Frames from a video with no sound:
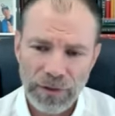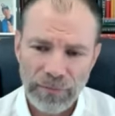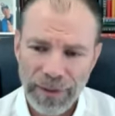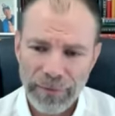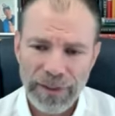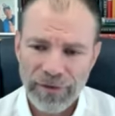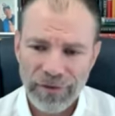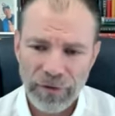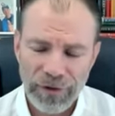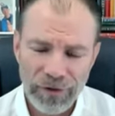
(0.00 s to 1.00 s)
Maybe
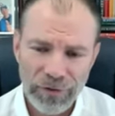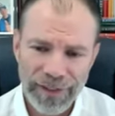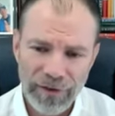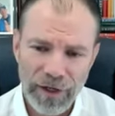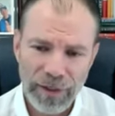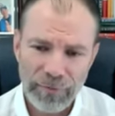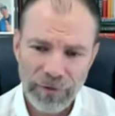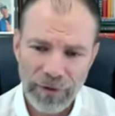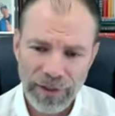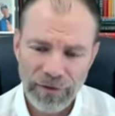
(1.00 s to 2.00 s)
listen to it 3
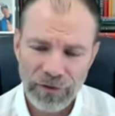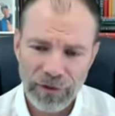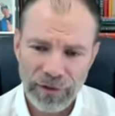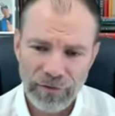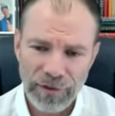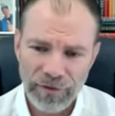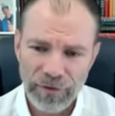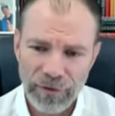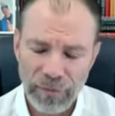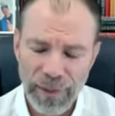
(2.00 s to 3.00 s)
times. I certainly have
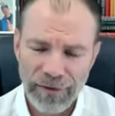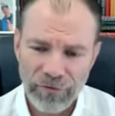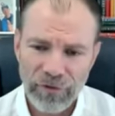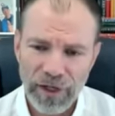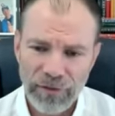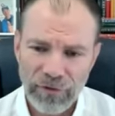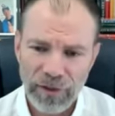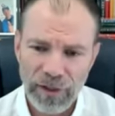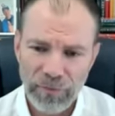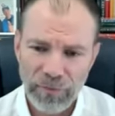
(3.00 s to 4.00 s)
listened to it about 5
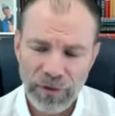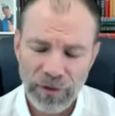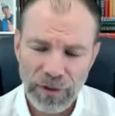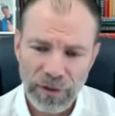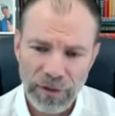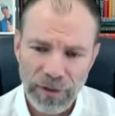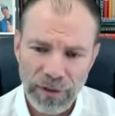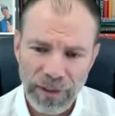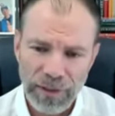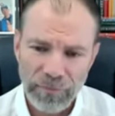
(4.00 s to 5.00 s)
times.
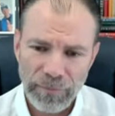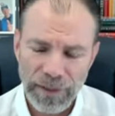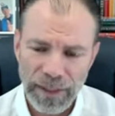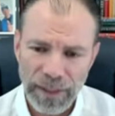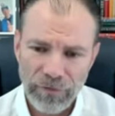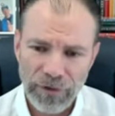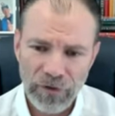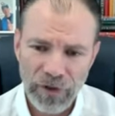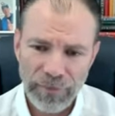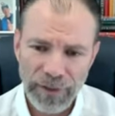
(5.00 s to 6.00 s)
But then every
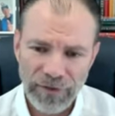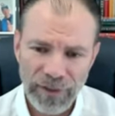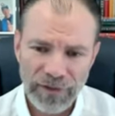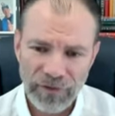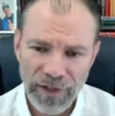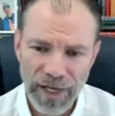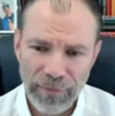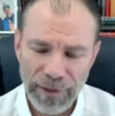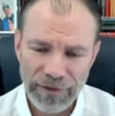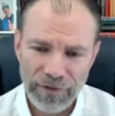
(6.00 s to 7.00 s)
time they say
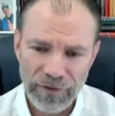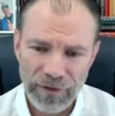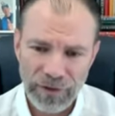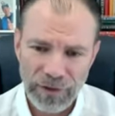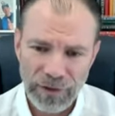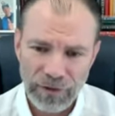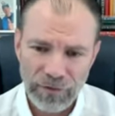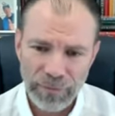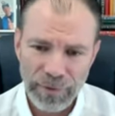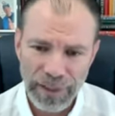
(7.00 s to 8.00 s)
Starbucks,
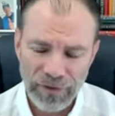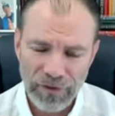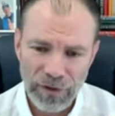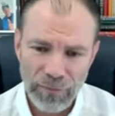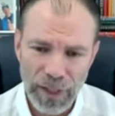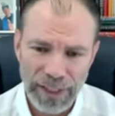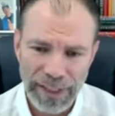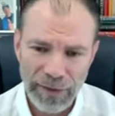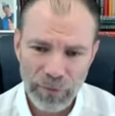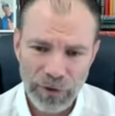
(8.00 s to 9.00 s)
replace in your
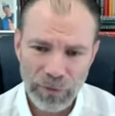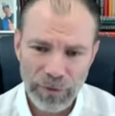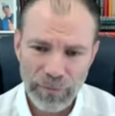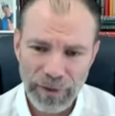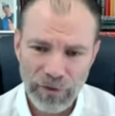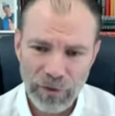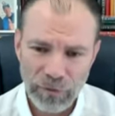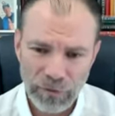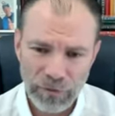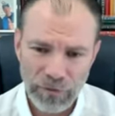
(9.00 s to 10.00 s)
mind that word with
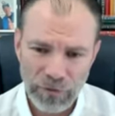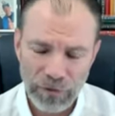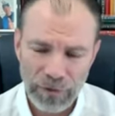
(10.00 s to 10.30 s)
McDonald's.